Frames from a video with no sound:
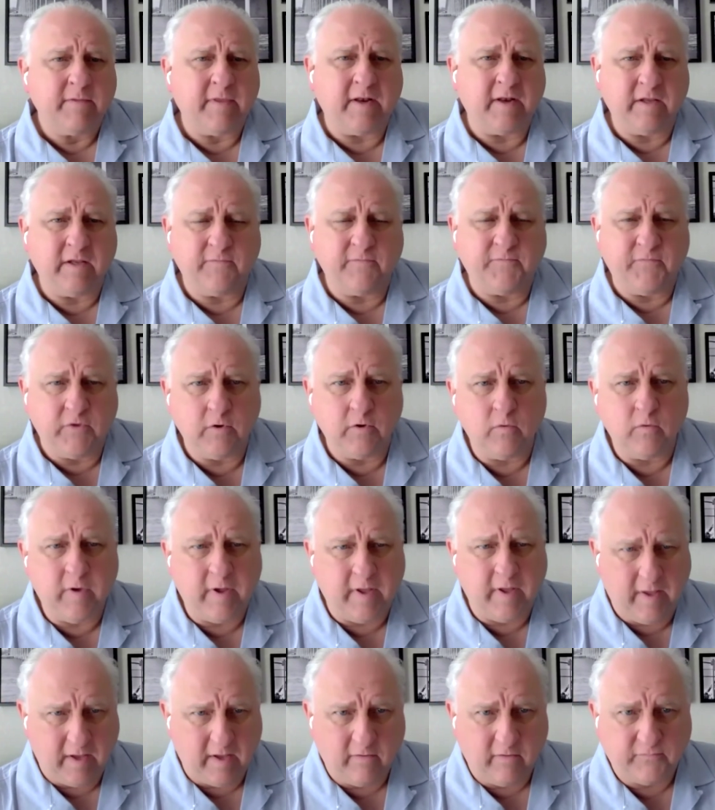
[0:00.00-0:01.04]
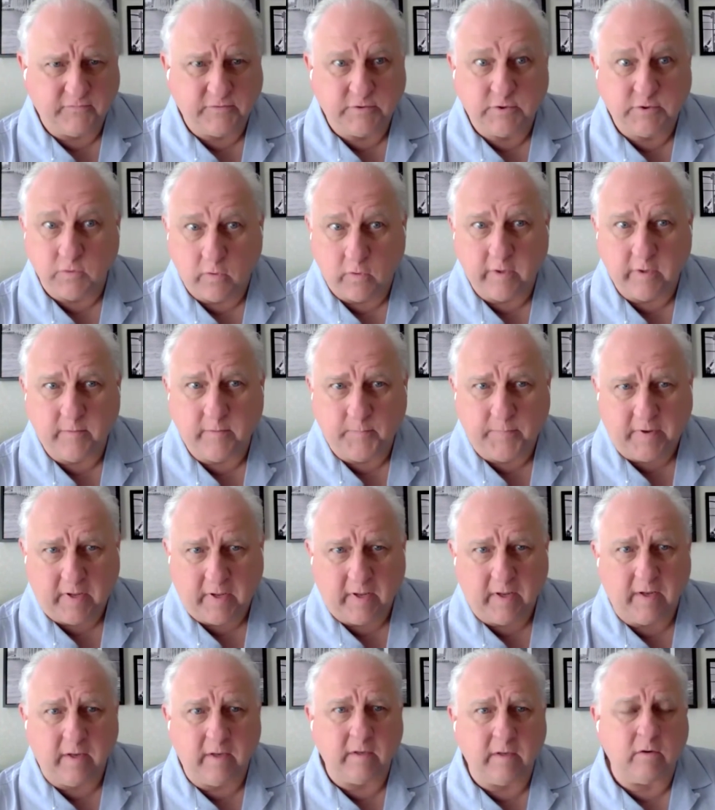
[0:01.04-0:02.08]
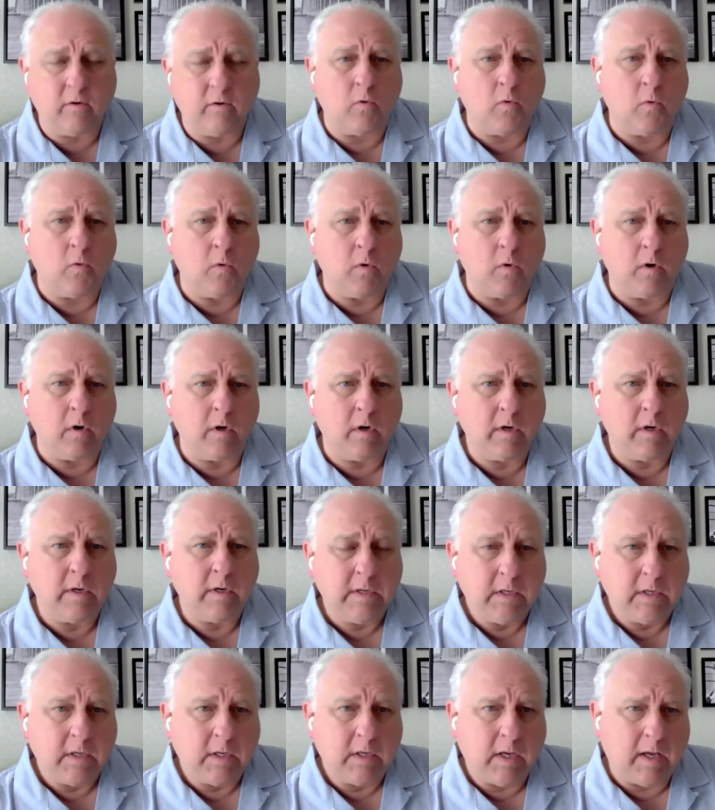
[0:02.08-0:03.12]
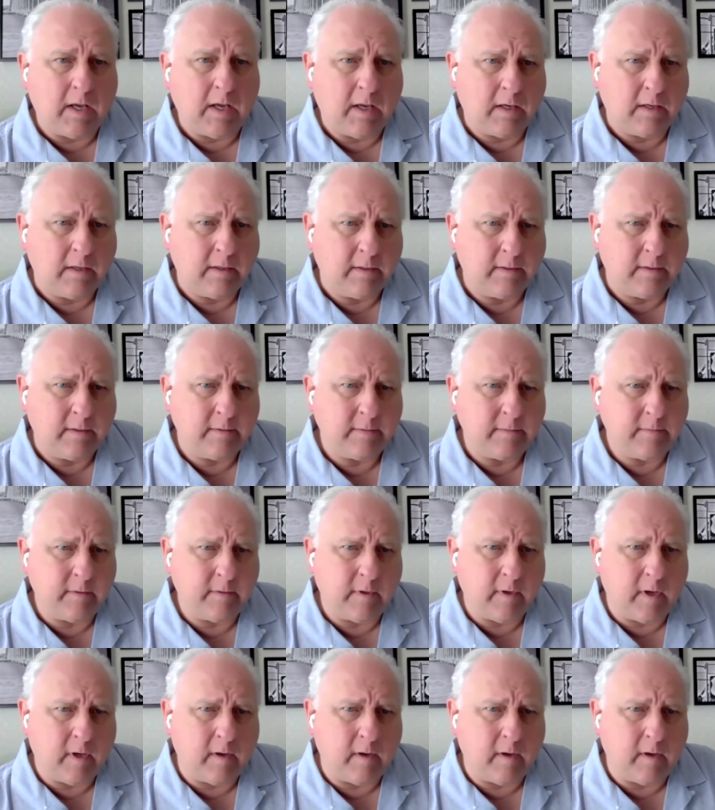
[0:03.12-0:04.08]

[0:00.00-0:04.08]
that if you have joint pain or they